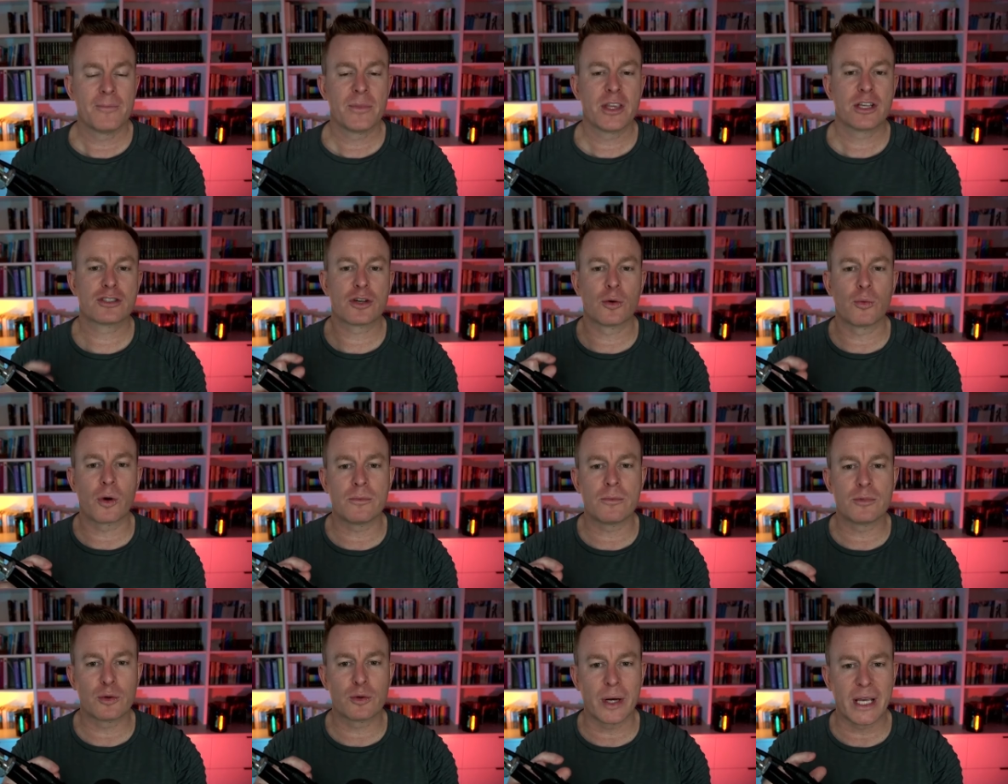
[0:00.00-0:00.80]
So what I'm
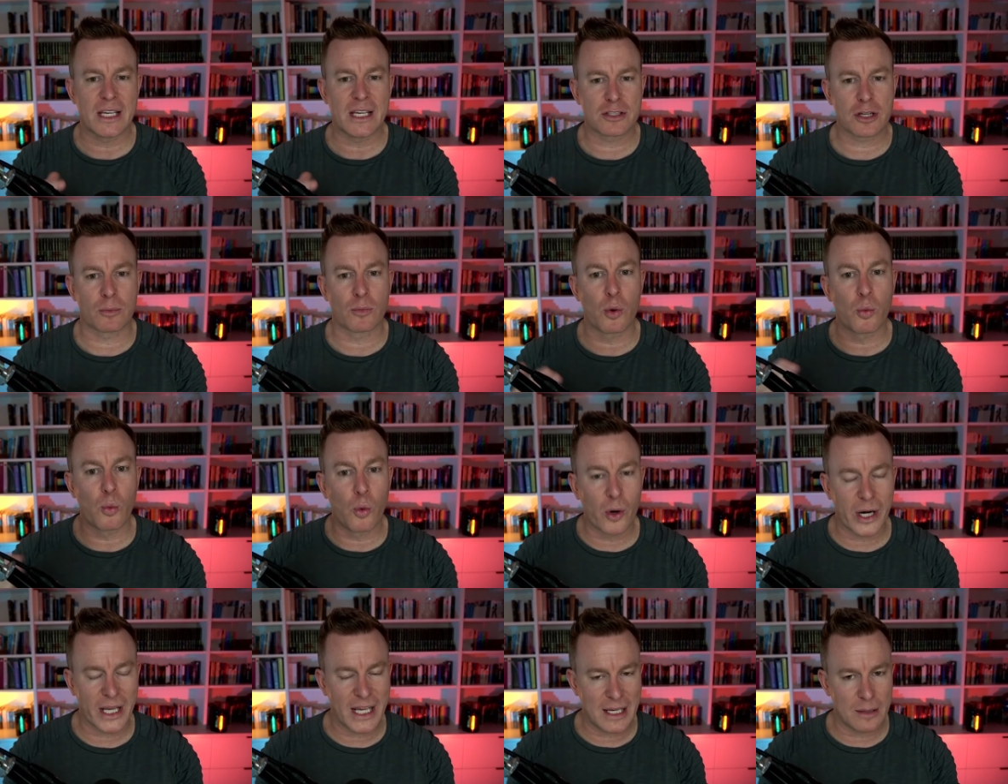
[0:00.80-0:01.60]
doing is I'm
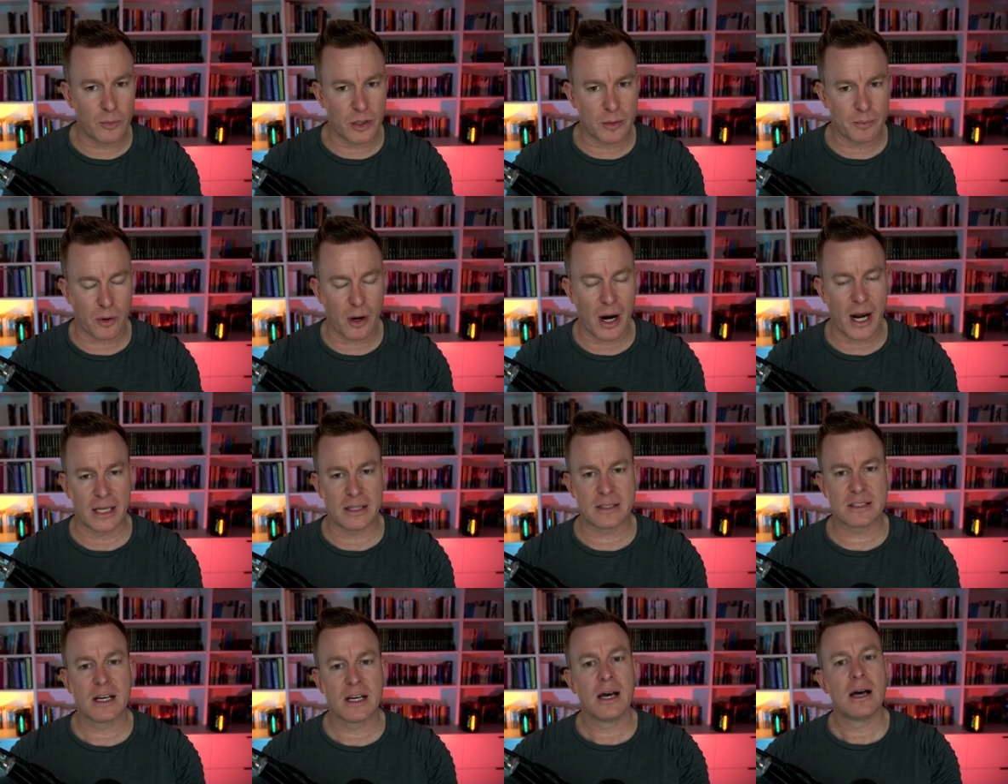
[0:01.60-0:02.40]
rewarding him with
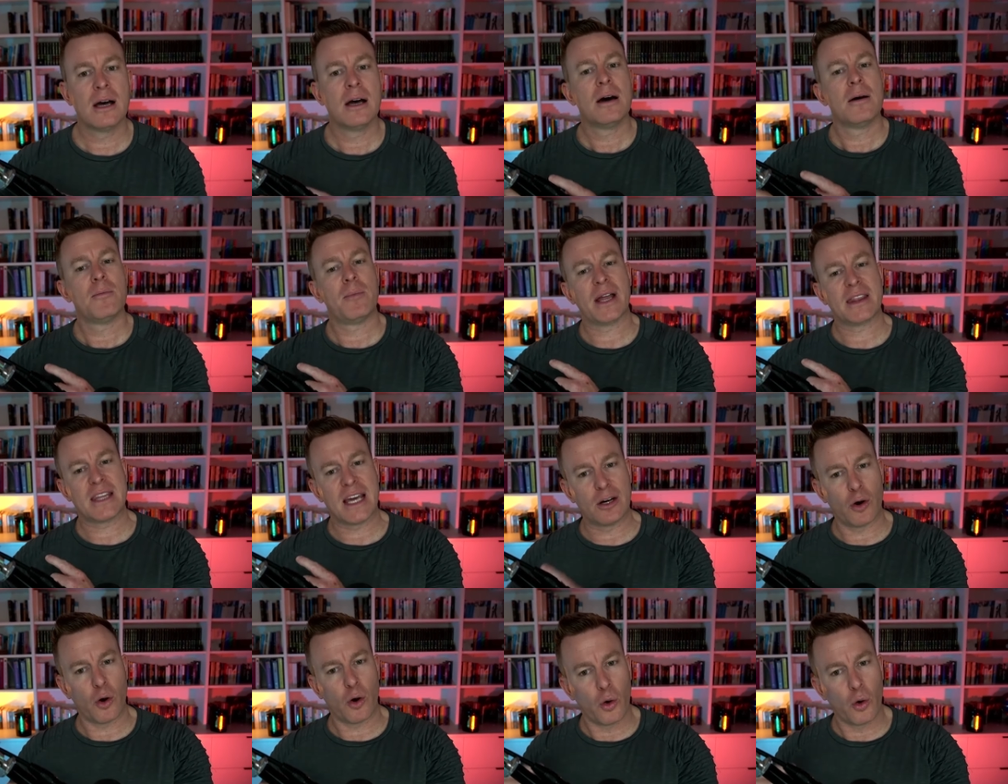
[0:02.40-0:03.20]
praise, but
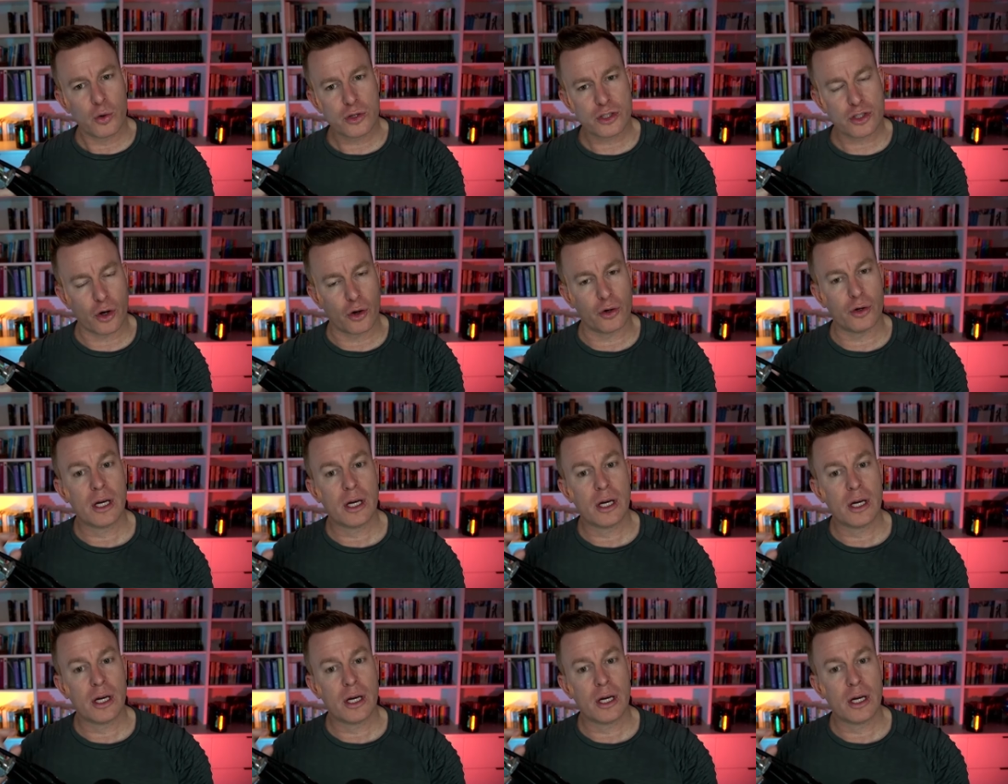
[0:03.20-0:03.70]
then also